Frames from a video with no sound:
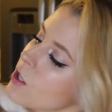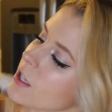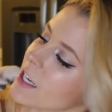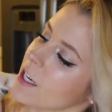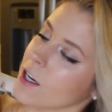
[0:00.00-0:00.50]

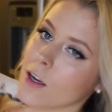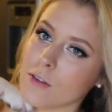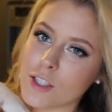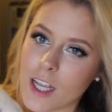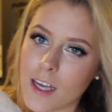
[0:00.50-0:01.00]
Lola, get your
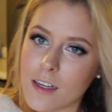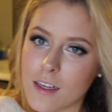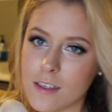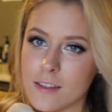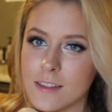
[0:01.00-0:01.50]
own
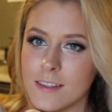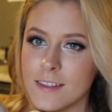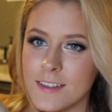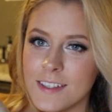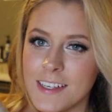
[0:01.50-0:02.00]
channel.
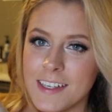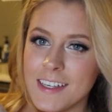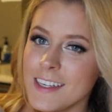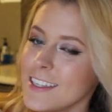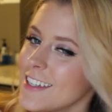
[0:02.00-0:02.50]

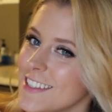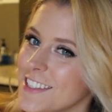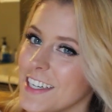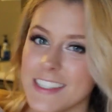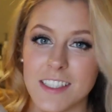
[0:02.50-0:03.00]
Do
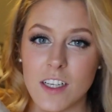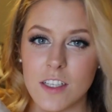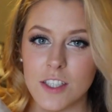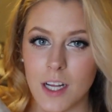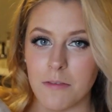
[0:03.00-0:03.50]
you guys think
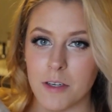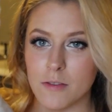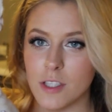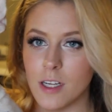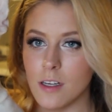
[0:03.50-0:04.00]
Lola should have her
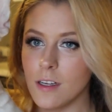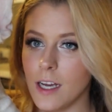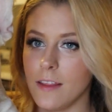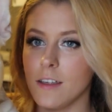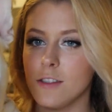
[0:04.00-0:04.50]
own channel?
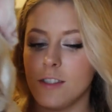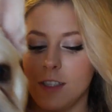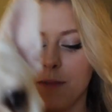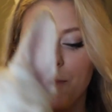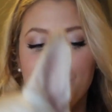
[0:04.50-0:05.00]
I think she should.